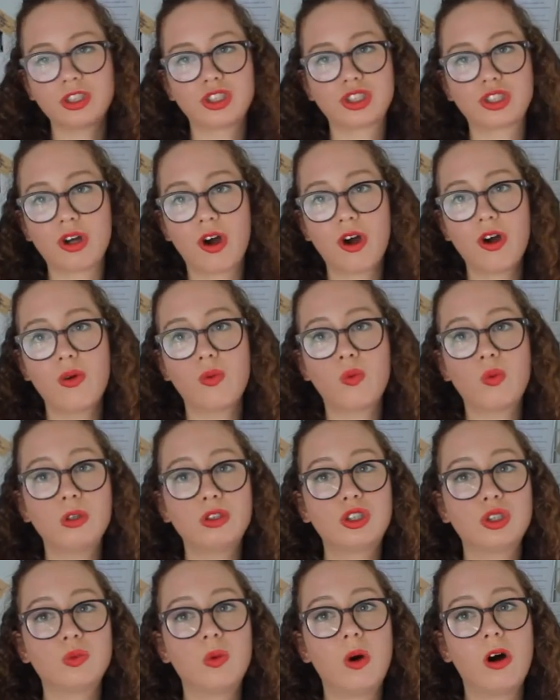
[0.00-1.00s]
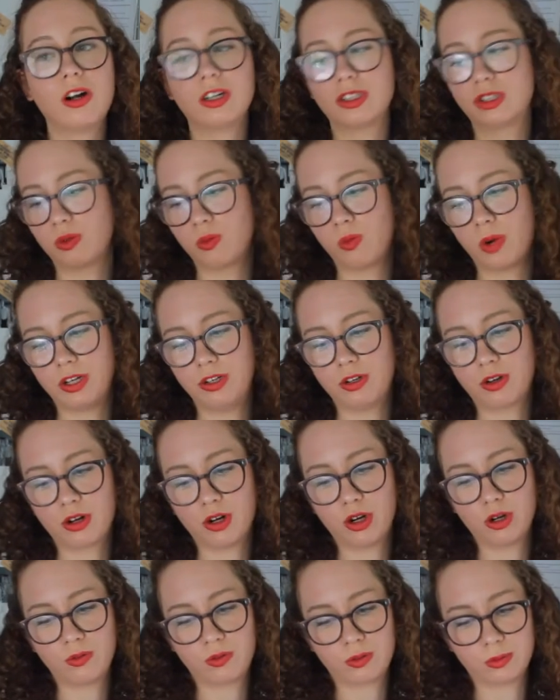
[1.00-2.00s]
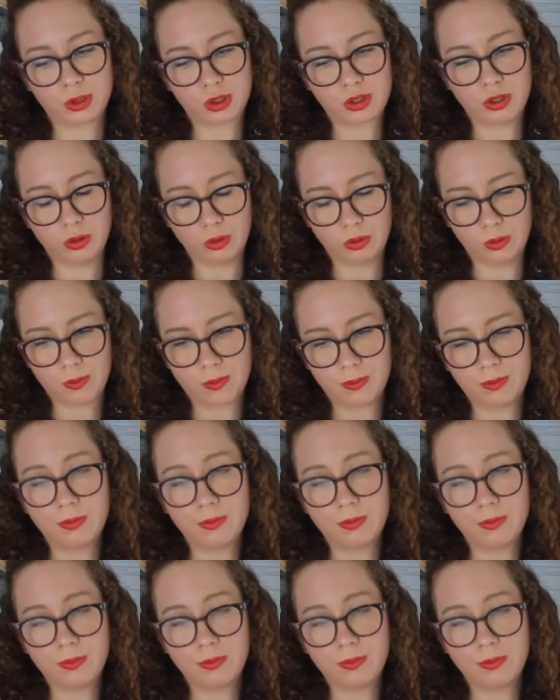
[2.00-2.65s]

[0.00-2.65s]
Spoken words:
show would you watch when you got home from school?